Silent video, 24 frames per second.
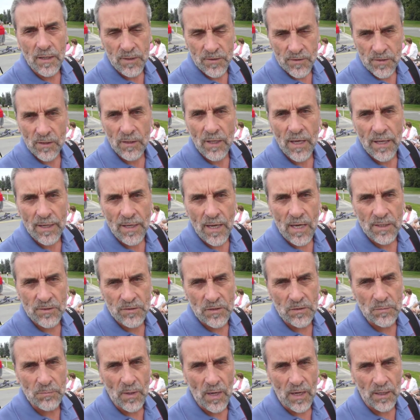It's a
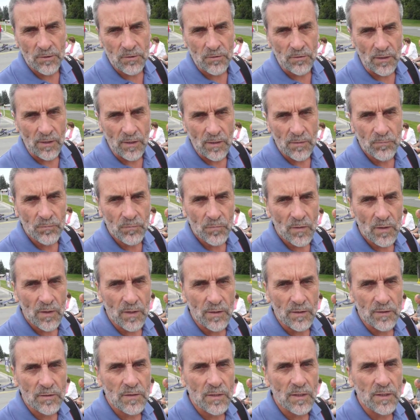lead-acid battery,
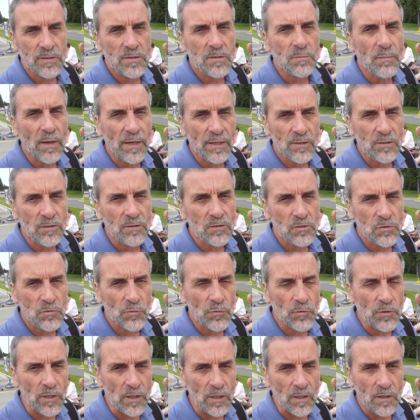and it's
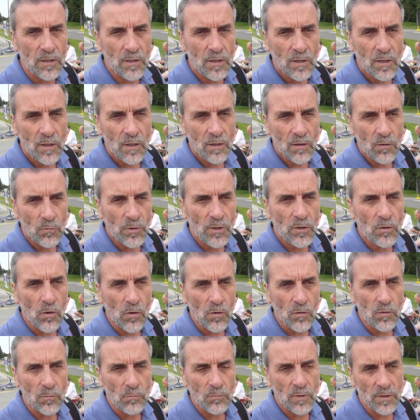maintenance-free.
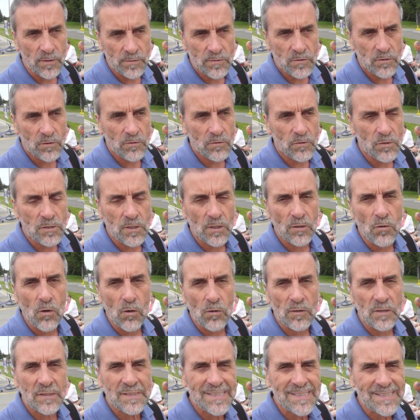It's usually
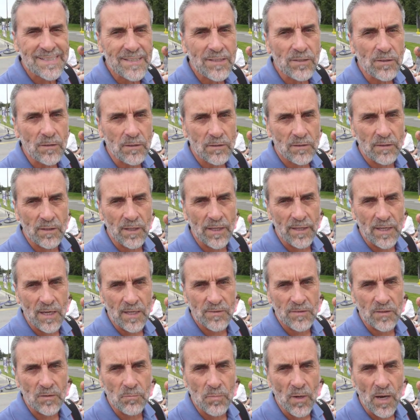called a sealed
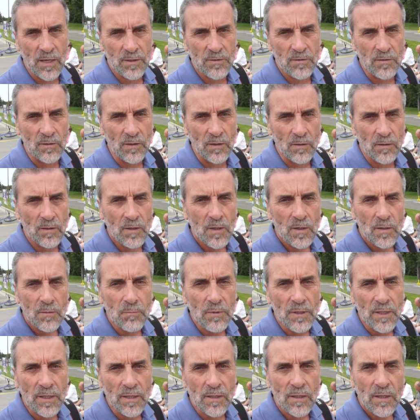lead-acid battery,
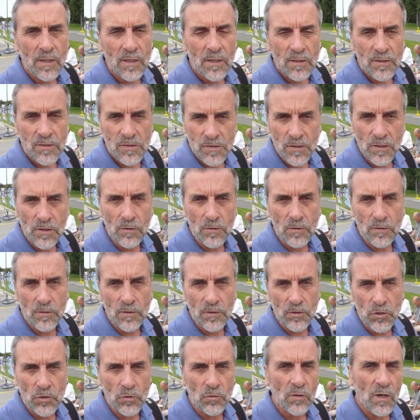meaning sealed
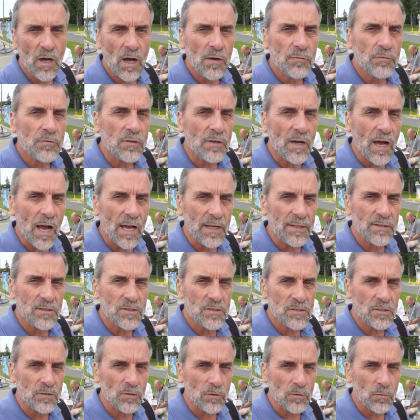that you don't have to add
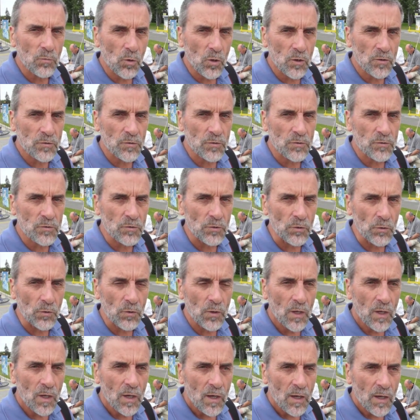distilled water to.
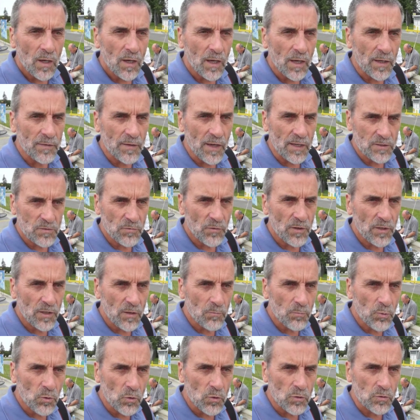And that's very
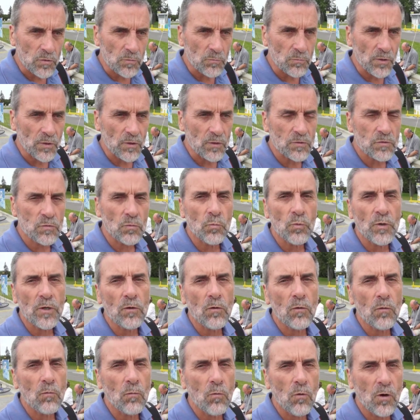important because we
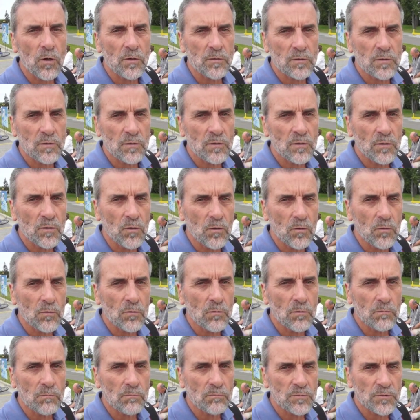don't want,
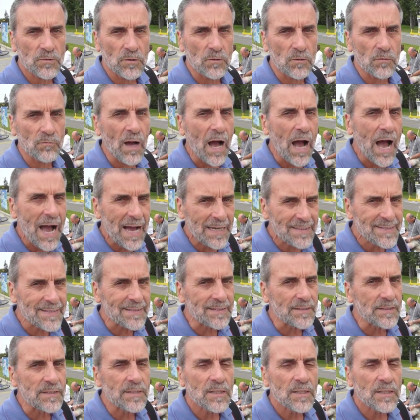sort of acid,